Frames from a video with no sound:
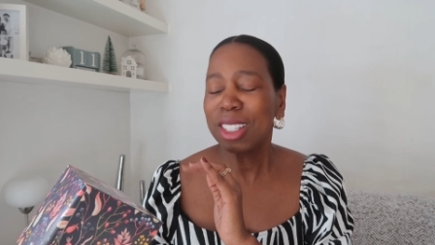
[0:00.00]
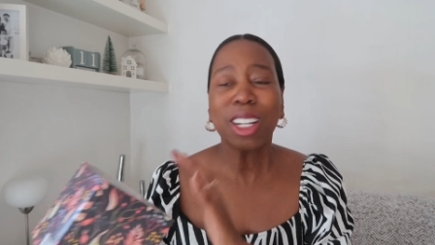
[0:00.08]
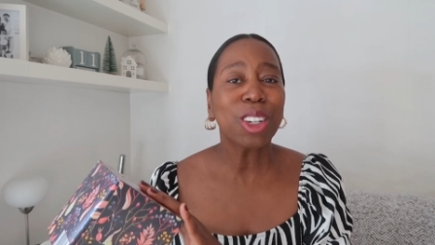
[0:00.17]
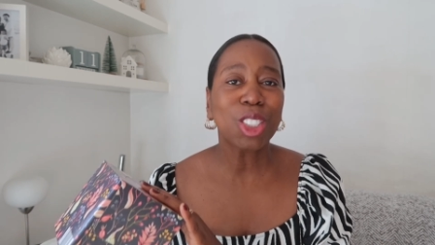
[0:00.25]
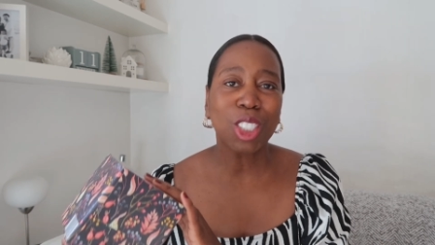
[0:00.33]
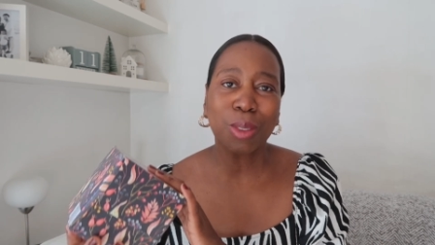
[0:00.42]

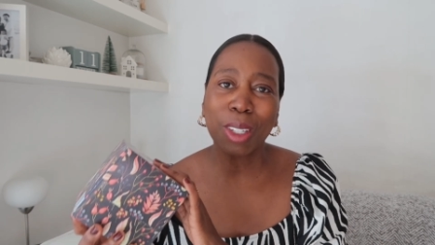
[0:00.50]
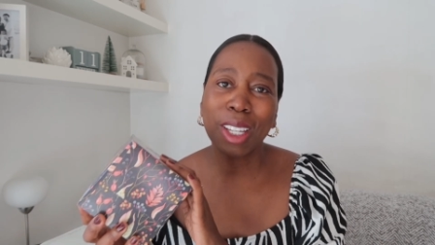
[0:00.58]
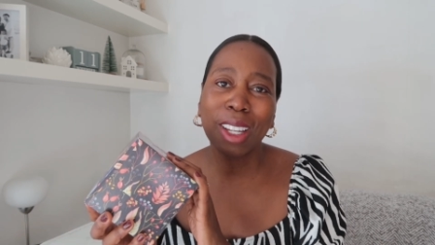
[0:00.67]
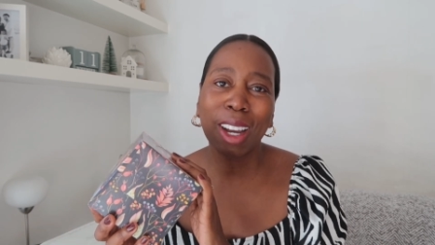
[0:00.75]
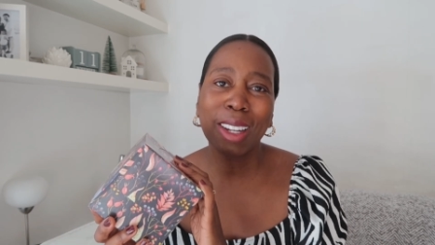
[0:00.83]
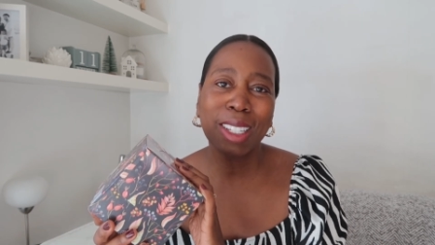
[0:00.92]

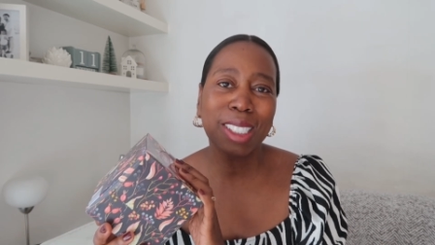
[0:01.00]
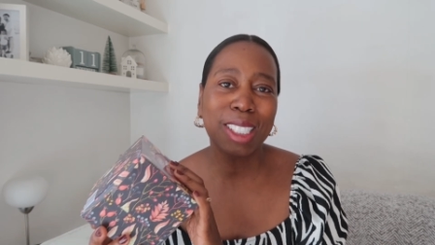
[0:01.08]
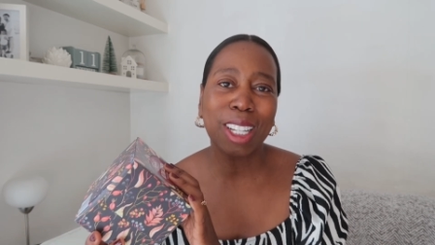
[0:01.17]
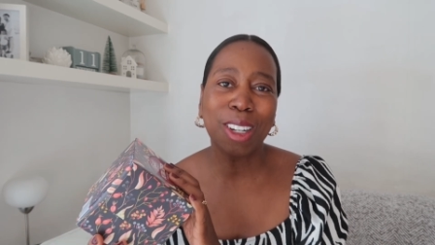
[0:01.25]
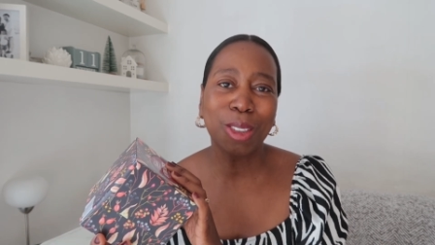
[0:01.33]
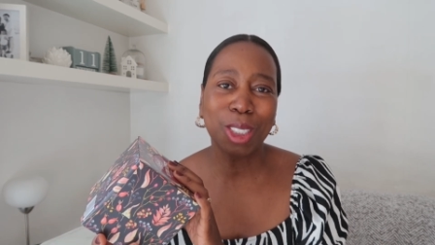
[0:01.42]
luxury kind of
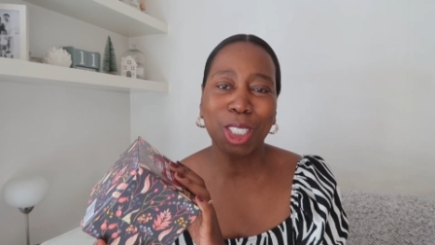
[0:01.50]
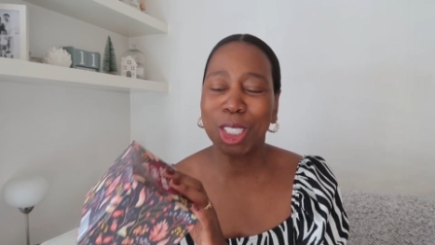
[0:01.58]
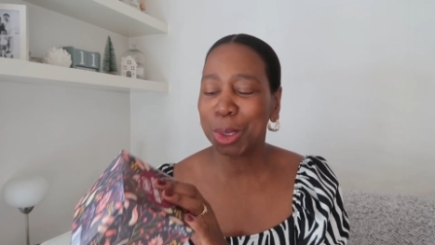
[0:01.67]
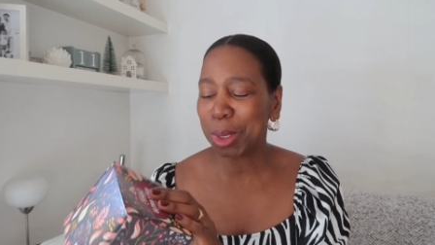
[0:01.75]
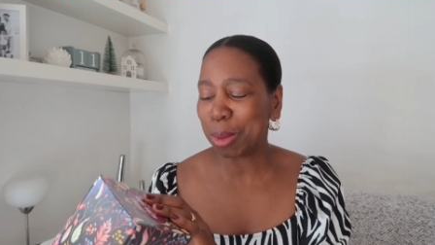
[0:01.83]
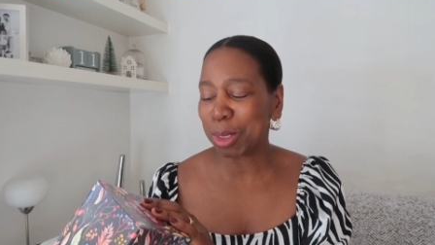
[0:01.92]
style
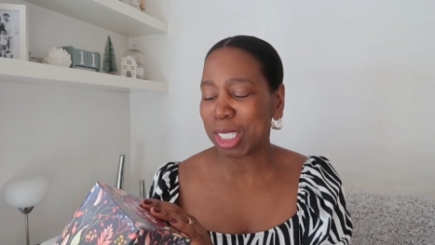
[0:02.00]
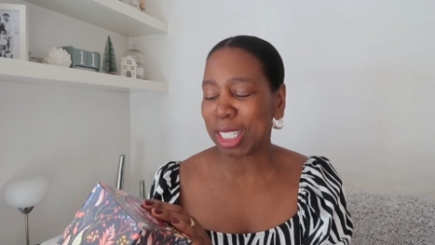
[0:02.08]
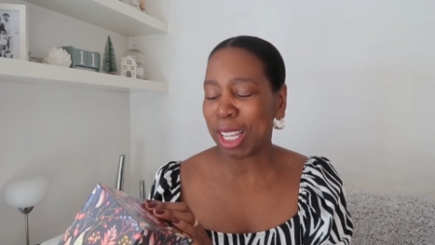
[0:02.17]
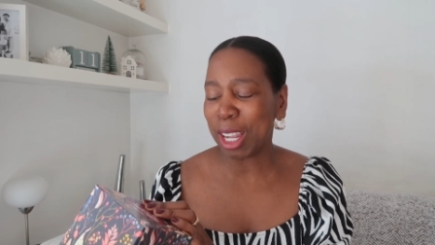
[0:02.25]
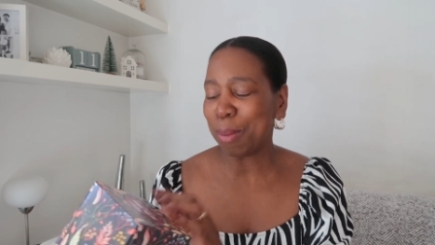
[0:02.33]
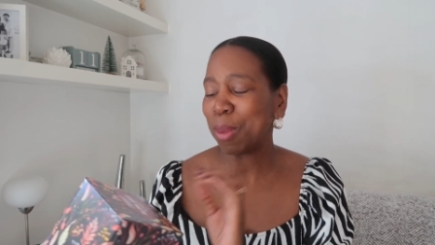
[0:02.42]
tissue I would
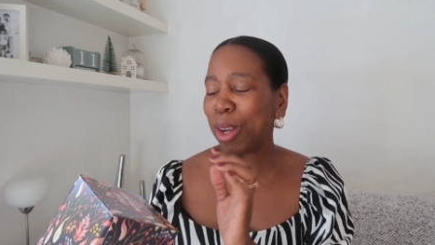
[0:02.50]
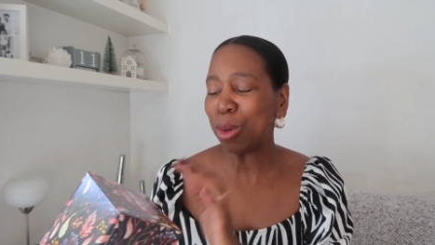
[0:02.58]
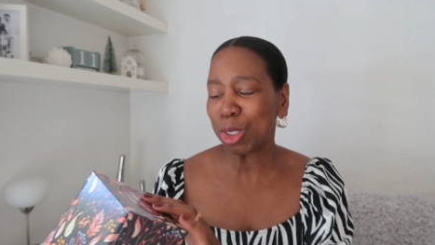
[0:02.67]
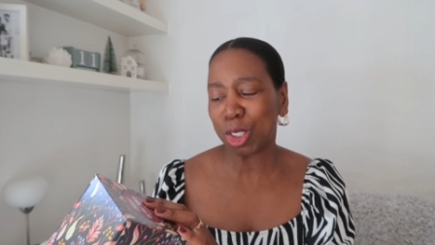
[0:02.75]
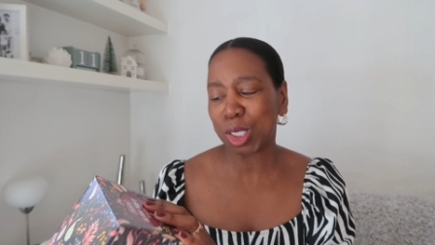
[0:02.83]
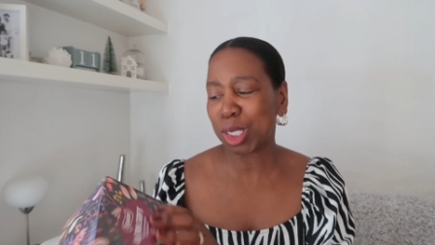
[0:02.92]
say
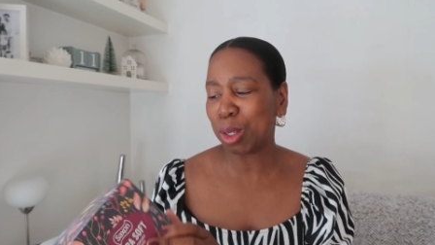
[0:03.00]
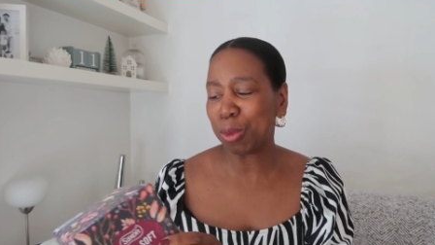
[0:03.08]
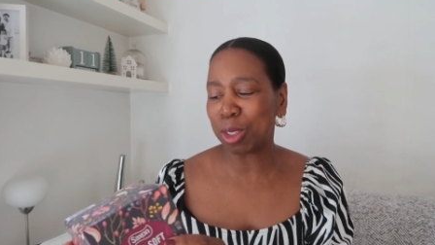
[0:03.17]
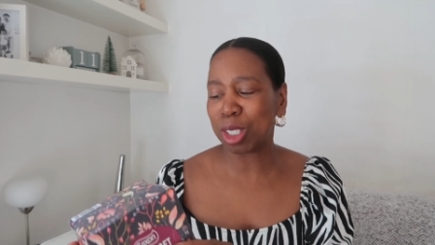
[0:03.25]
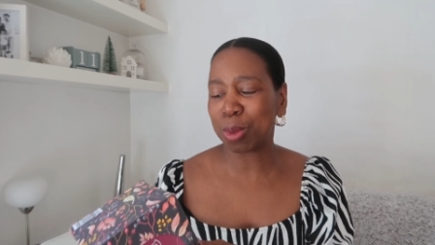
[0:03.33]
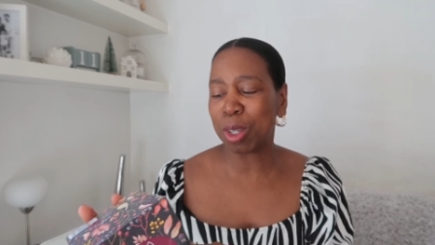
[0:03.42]
ultra
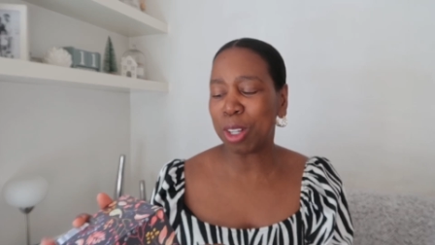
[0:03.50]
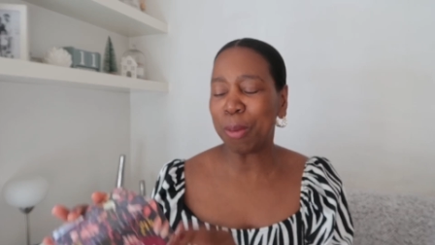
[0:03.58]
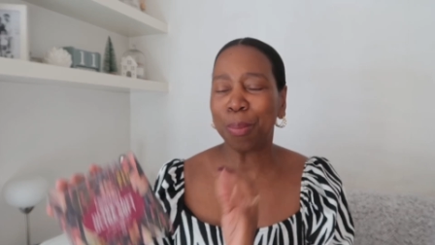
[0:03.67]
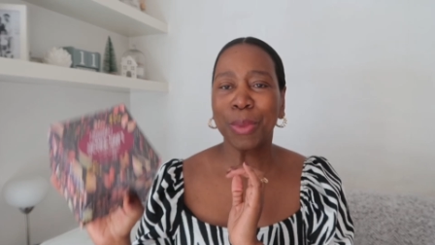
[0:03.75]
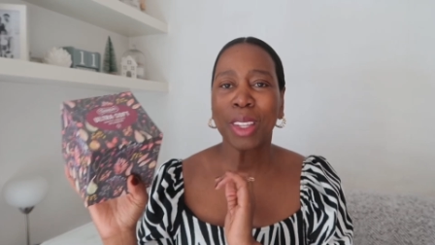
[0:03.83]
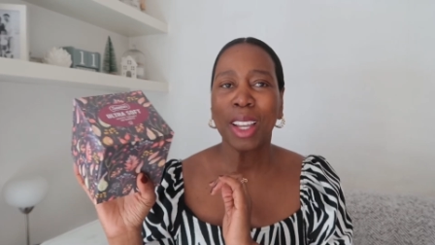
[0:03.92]
soft as
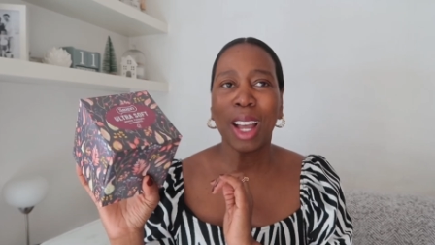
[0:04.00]
well